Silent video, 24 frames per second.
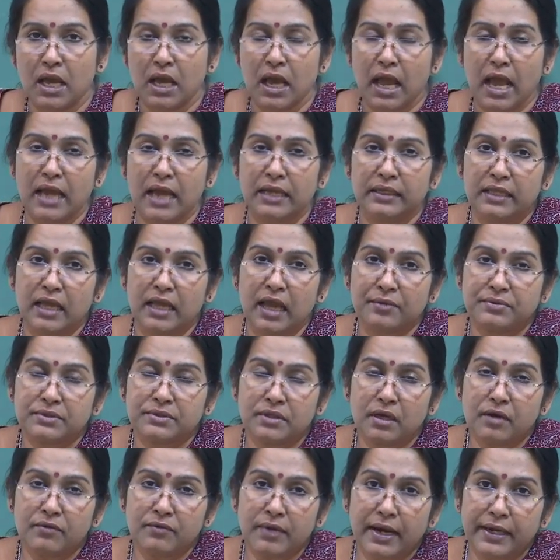and they have
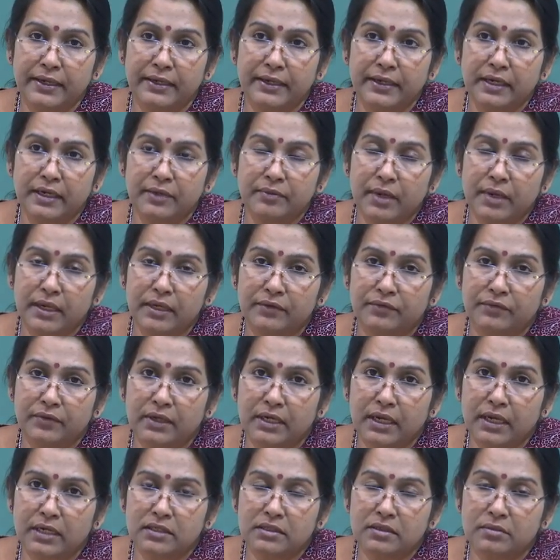identified different
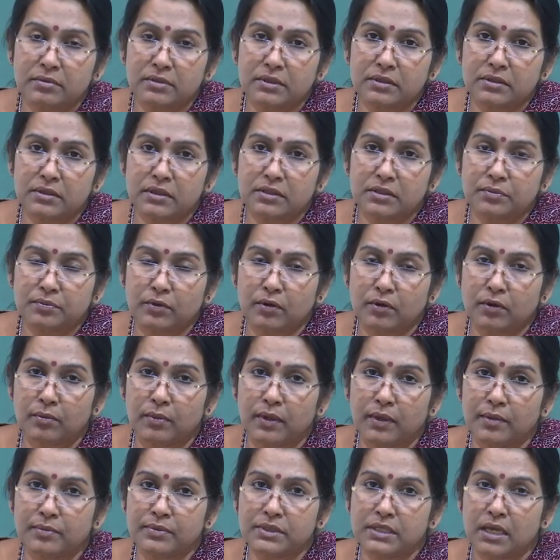kinds of research
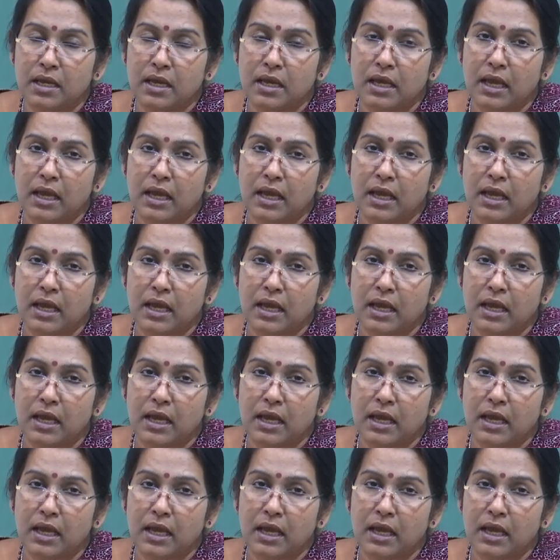problems,